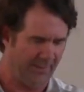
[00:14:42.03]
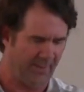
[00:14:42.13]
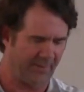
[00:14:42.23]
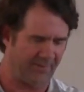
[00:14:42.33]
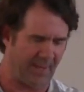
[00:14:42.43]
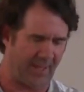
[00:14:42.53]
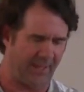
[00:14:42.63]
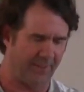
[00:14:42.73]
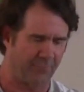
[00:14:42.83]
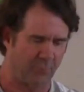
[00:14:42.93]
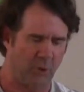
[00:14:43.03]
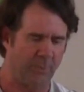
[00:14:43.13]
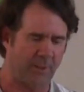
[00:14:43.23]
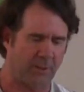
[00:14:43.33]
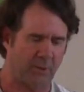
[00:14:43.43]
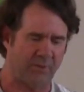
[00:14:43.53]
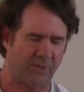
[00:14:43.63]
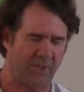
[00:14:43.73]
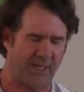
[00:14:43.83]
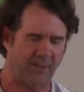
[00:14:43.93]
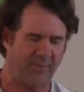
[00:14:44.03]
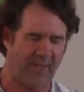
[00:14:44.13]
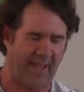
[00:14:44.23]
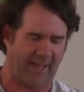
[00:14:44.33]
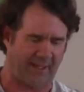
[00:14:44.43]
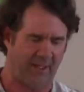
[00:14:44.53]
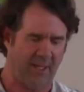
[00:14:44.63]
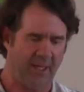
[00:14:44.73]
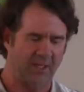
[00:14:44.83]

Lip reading: They say, if room includes a change of tack,